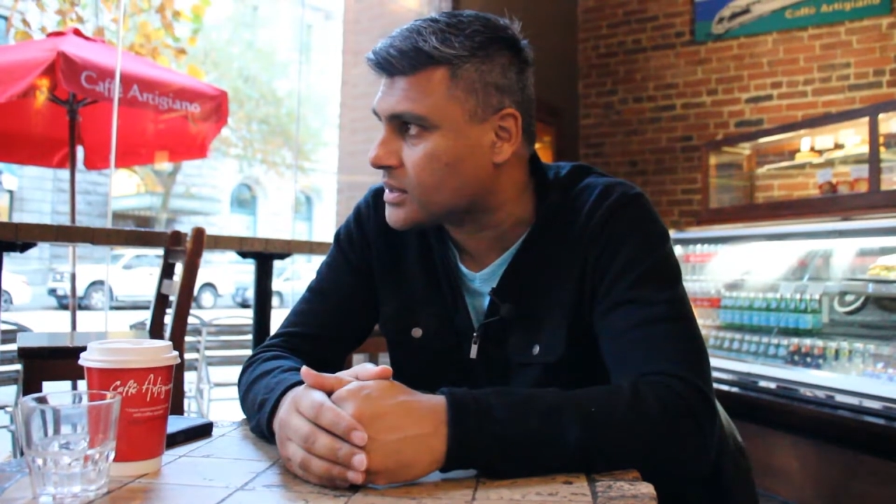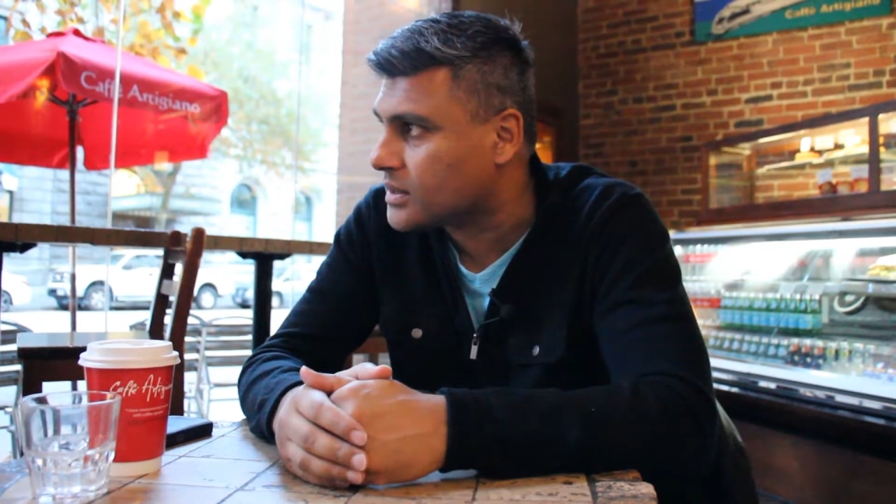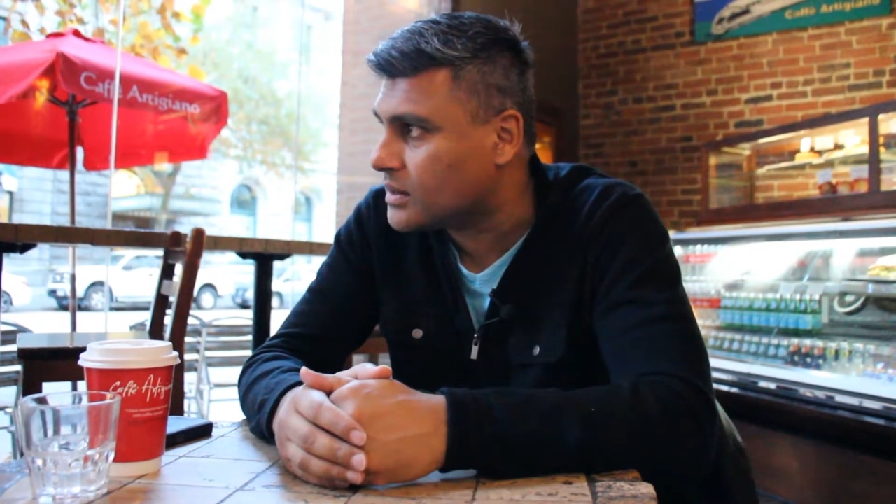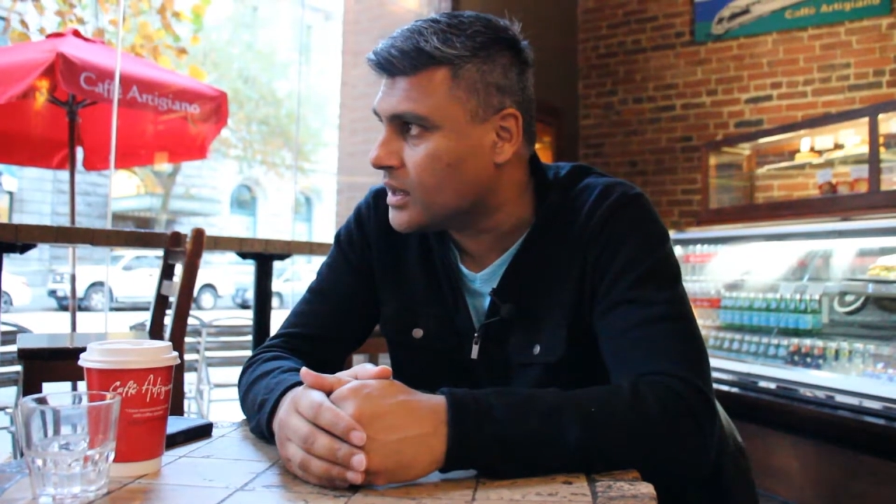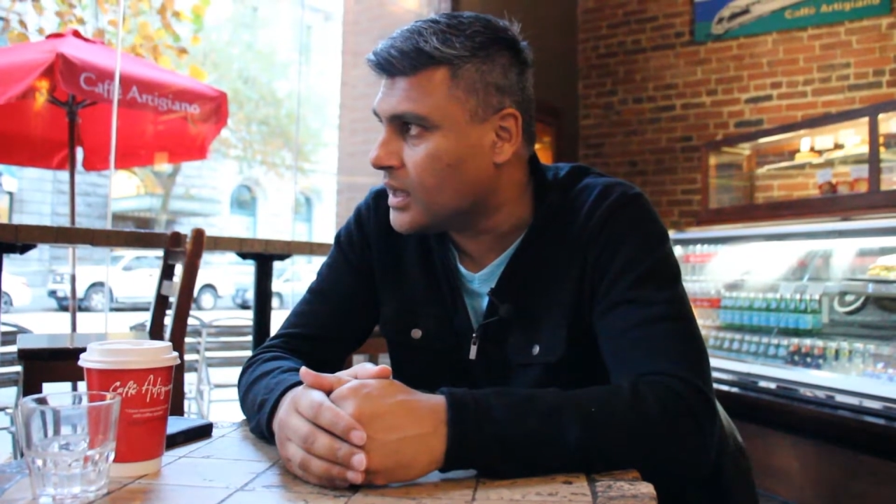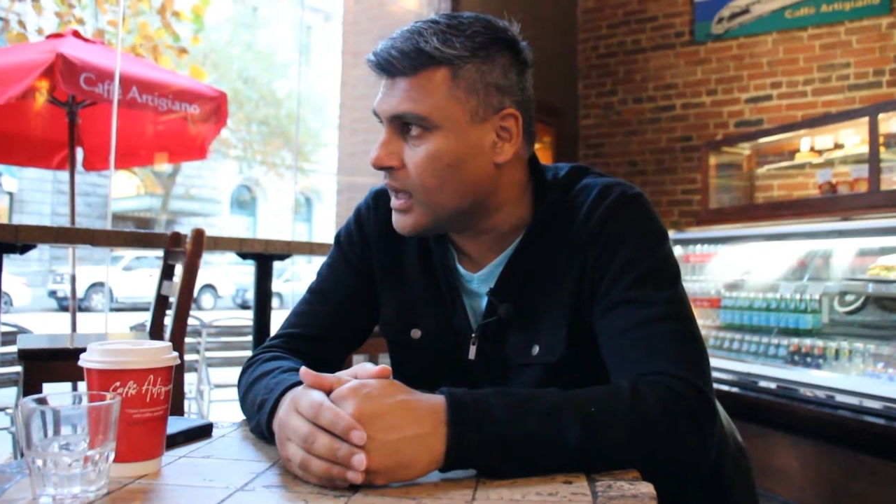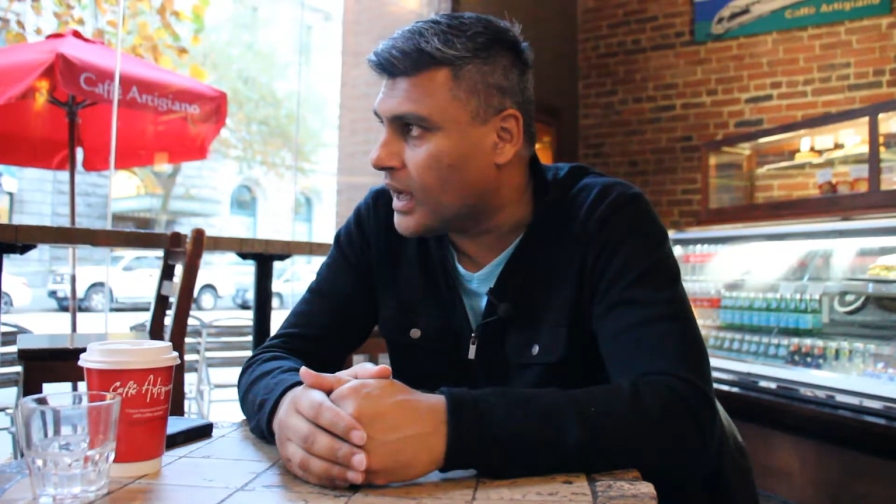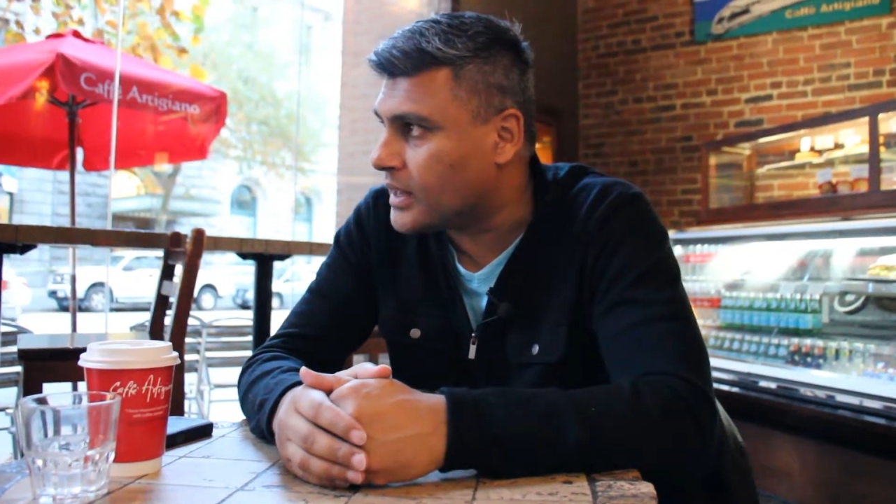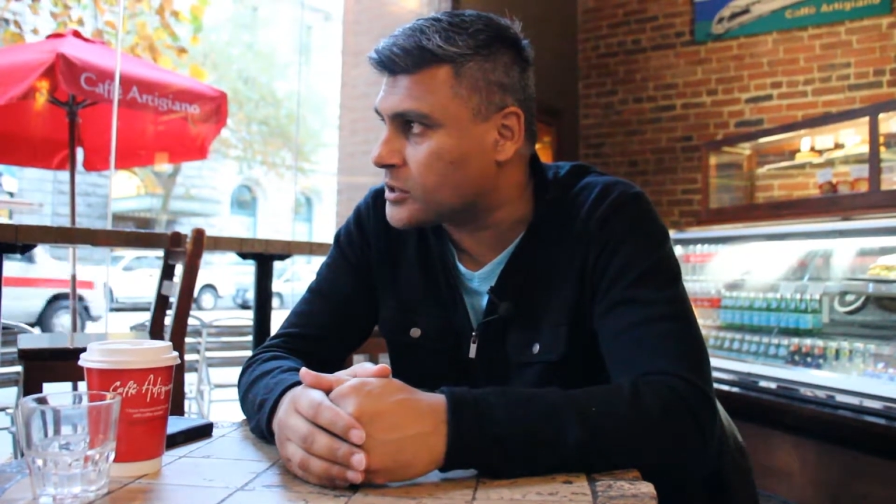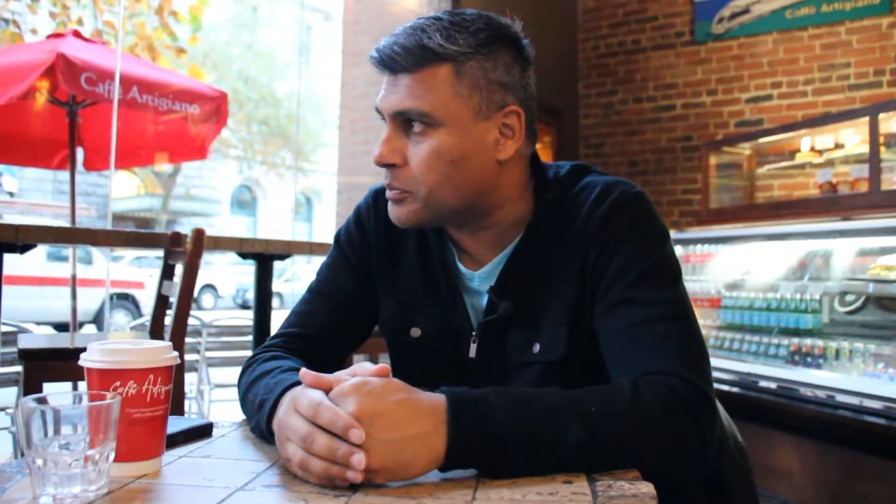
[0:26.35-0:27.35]
And
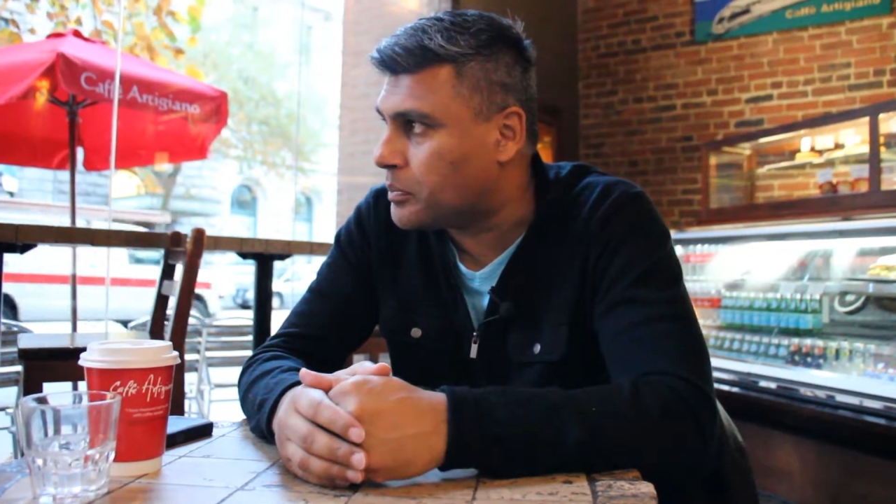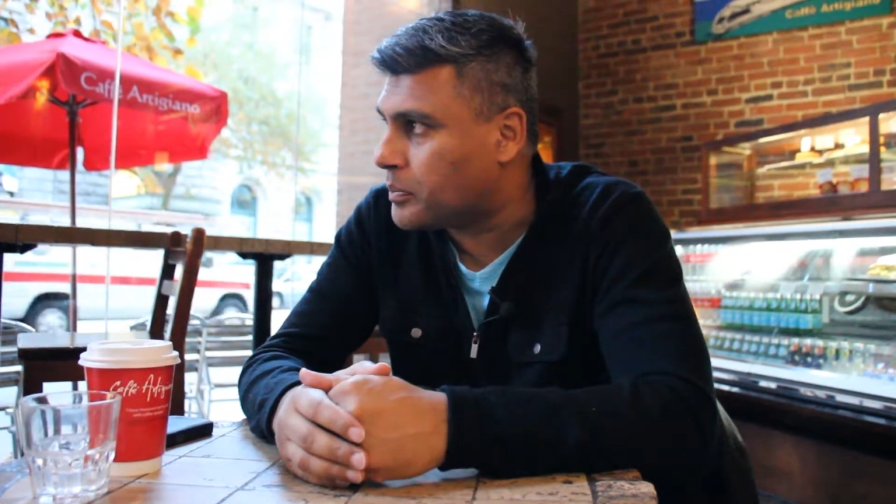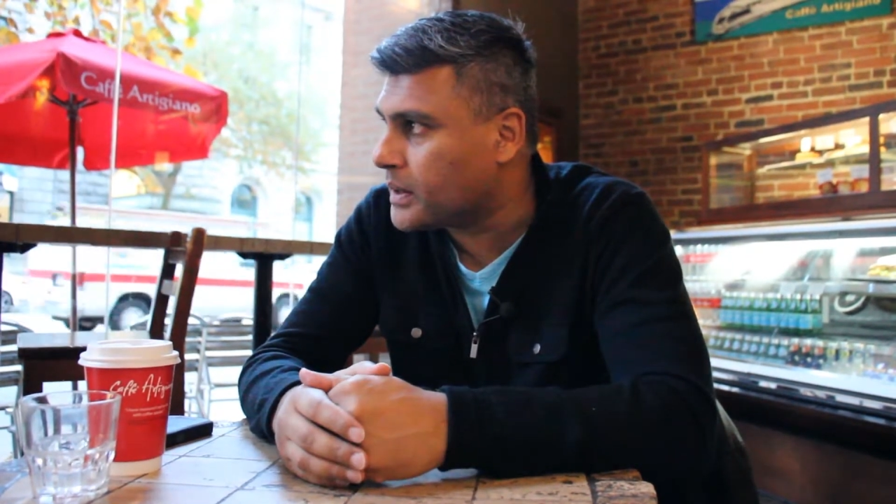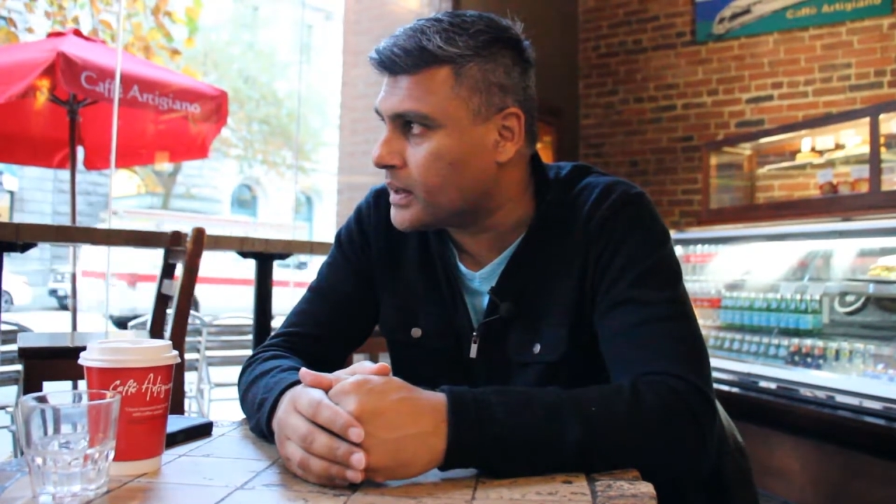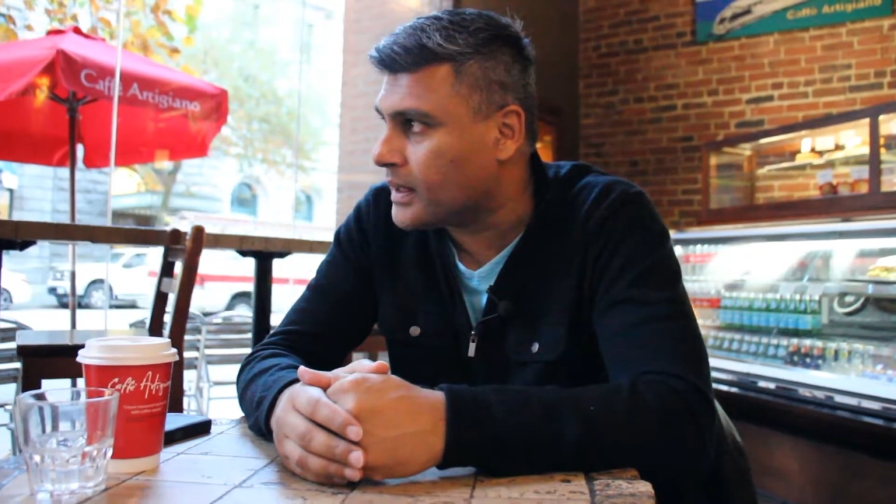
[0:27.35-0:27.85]
and it's been